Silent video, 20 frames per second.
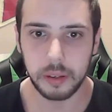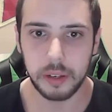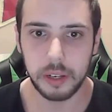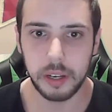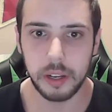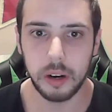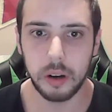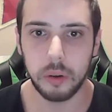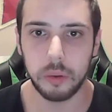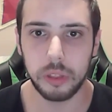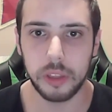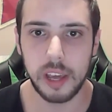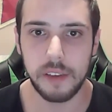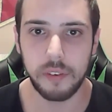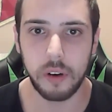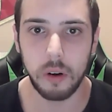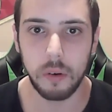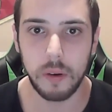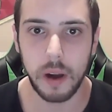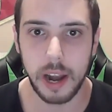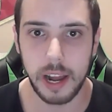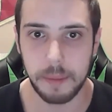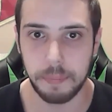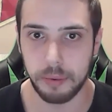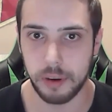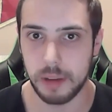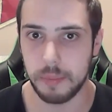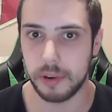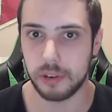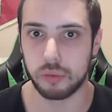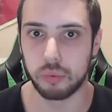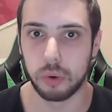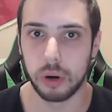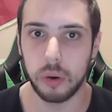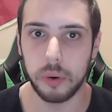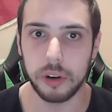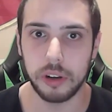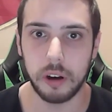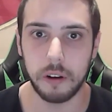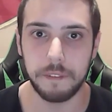you know, they've already pretty much
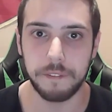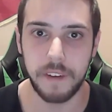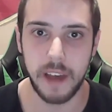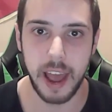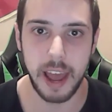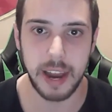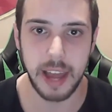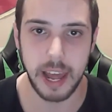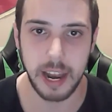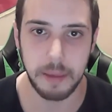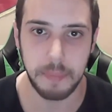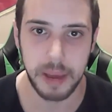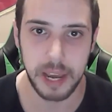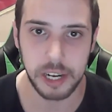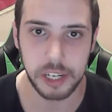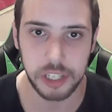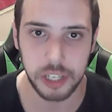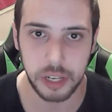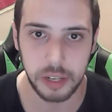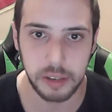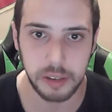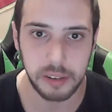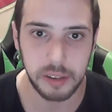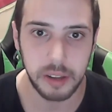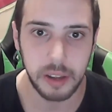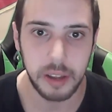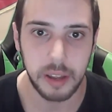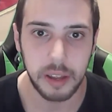ruined all fan animations.